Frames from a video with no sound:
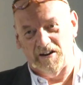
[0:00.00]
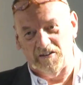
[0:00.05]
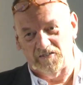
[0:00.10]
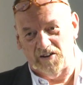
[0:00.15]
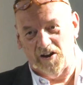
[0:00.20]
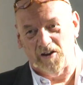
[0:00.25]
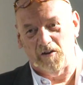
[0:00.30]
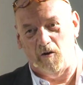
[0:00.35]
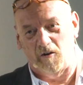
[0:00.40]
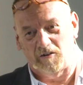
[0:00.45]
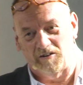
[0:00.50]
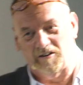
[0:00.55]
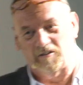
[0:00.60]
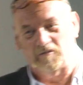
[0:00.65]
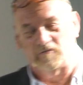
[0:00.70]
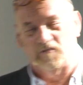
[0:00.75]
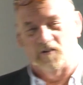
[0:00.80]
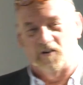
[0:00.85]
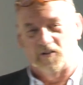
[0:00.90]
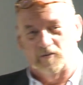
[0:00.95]
that as I go on a
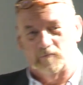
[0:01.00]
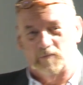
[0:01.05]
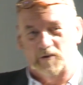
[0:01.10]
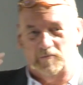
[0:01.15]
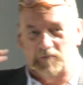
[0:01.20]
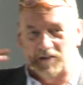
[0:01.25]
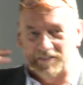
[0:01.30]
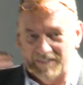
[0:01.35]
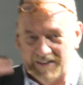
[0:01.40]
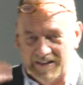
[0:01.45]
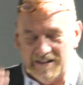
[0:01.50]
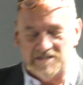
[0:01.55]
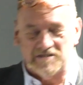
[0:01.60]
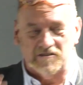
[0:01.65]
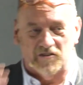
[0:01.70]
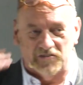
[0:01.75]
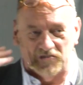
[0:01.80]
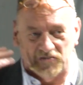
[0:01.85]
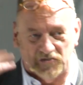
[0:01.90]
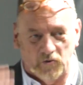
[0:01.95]
little further, but I mean these
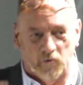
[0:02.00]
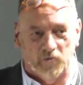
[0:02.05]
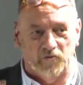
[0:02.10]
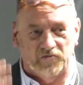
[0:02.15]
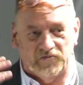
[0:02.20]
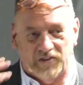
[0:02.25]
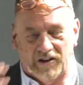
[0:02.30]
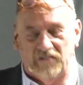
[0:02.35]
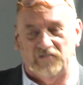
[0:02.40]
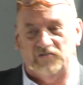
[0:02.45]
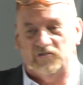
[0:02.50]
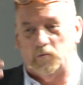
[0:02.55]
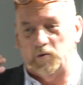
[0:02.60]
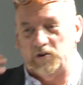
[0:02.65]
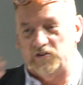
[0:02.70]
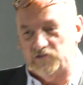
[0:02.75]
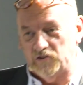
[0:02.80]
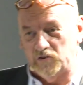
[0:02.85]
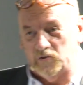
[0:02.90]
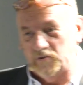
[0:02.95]
are the sort of things that
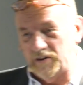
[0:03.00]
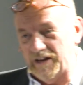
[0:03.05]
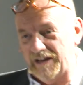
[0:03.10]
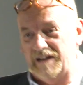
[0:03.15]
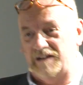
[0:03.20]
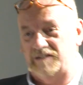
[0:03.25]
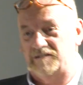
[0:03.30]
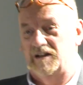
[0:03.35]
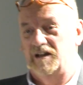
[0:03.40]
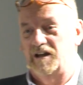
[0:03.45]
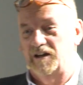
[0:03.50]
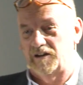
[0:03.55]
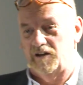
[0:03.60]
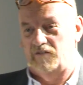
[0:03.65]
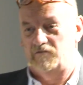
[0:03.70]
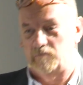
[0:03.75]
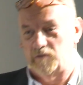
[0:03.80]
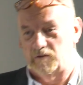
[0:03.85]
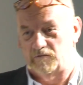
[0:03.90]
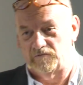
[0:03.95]
we do need
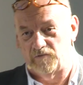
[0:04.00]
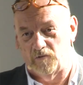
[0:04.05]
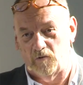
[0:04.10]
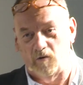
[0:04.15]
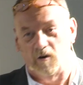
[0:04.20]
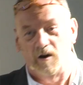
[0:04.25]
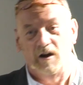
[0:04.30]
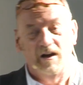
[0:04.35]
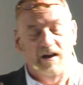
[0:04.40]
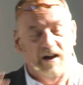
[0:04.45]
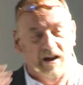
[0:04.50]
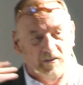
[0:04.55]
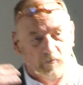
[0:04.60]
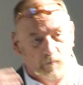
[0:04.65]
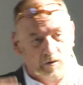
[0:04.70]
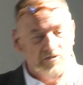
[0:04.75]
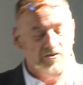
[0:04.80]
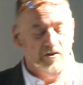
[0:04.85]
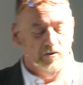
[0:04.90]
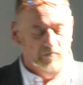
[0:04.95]
government for and that
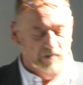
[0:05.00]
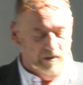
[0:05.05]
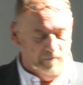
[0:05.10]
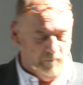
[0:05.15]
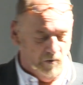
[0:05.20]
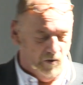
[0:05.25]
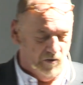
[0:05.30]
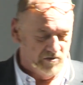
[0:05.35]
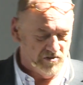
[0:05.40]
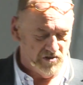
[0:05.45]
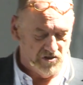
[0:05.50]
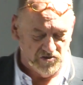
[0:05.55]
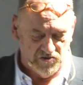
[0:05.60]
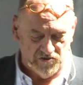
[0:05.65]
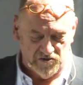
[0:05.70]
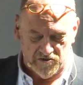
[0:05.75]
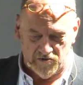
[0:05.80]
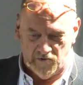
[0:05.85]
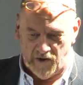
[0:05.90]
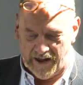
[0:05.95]
we do need
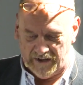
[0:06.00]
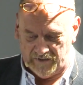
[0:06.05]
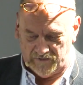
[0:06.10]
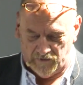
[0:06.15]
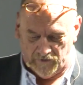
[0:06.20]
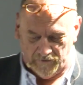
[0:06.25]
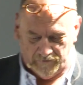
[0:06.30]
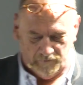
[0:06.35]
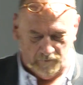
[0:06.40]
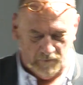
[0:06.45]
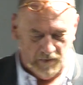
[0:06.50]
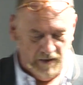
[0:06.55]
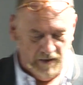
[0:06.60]
politicians to act on.